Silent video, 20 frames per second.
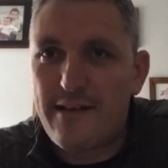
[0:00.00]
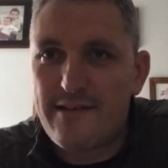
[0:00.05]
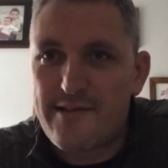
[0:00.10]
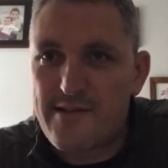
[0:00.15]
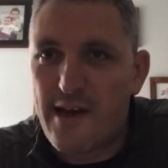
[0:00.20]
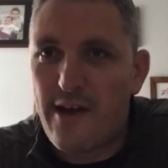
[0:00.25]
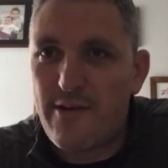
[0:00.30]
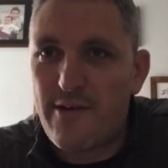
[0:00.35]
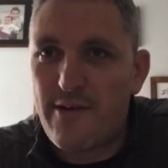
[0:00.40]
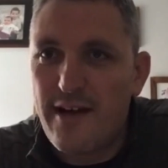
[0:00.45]

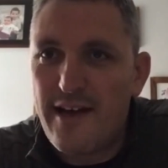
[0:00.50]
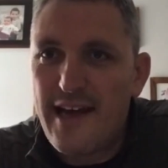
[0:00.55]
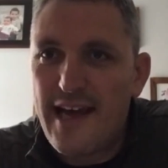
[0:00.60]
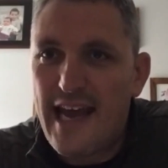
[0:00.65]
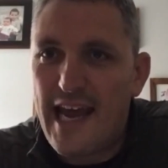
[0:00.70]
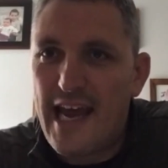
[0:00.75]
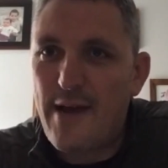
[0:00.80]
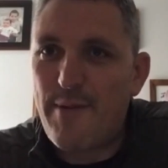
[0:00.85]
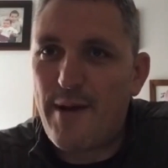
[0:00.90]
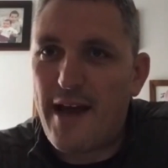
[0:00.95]
So
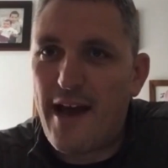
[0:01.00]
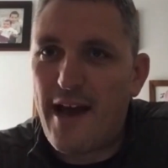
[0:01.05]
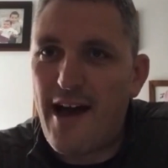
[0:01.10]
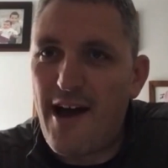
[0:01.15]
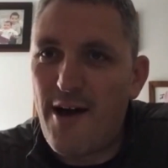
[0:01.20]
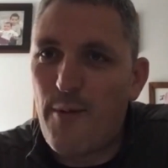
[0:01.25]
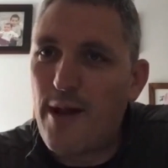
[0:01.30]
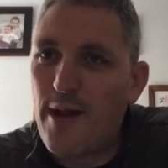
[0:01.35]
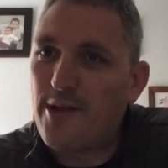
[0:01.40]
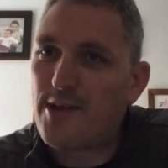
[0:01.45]
here we are.
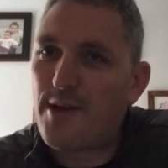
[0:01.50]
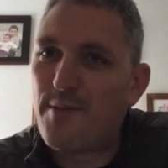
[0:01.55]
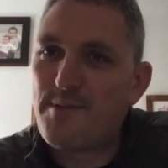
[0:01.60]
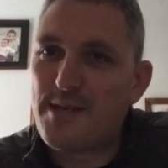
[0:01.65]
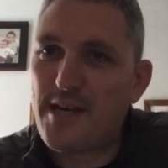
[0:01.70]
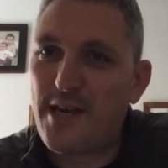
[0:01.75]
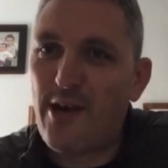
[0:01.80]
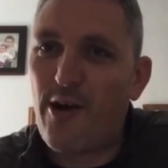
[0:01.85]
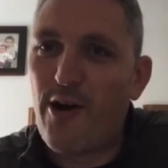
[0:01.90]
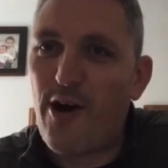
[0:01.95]
Great. Welcome
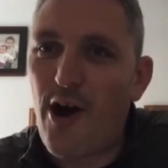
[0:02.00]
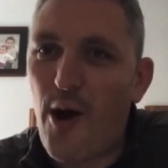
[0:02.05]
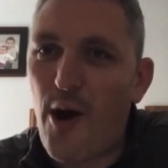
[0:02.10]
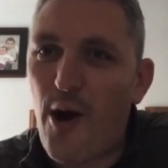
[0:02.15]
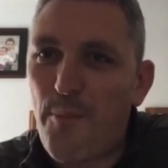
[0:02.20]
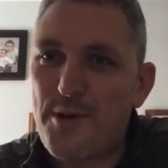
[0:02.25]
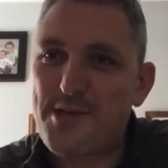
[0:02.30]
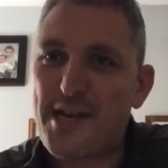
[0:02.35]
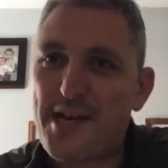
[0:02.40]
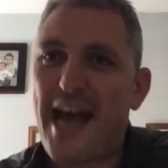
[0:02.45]
to your
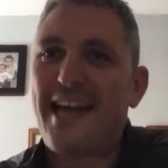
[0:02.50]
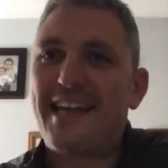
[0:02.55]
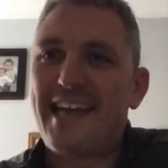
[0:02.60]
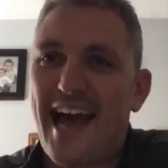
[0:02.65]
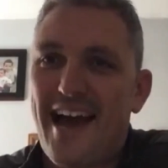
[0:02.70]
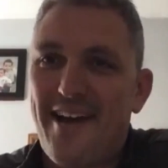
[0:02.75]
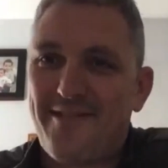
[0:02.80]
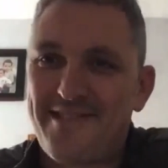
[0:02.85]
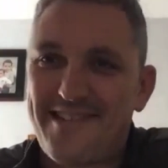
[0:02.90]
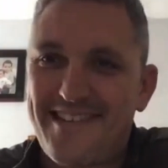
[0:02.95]
Hoppers
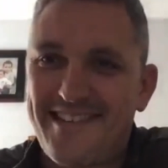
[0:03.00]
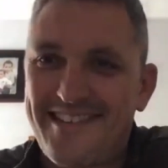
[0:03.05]
hangout.